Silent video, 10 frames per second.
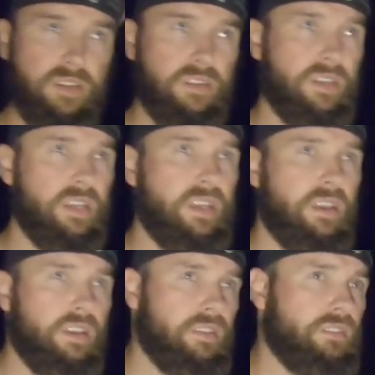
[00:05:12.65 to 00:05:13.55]
uh,
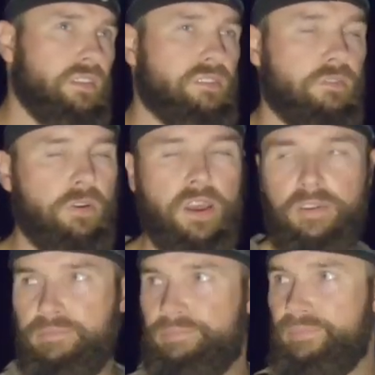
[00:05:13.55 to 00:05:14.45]
let's roll
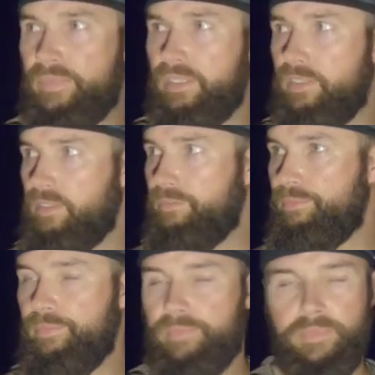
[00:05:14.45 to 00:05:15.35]
out.
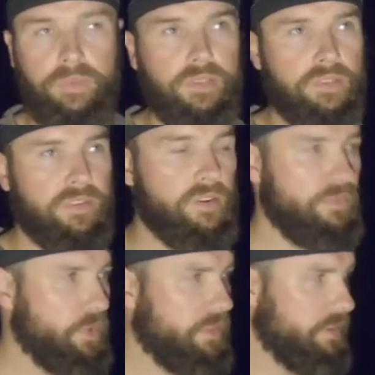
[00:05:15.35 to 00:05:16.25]
Um, let's try to
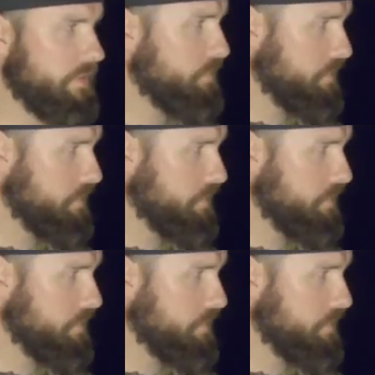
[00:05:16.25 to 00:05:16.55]
avoid the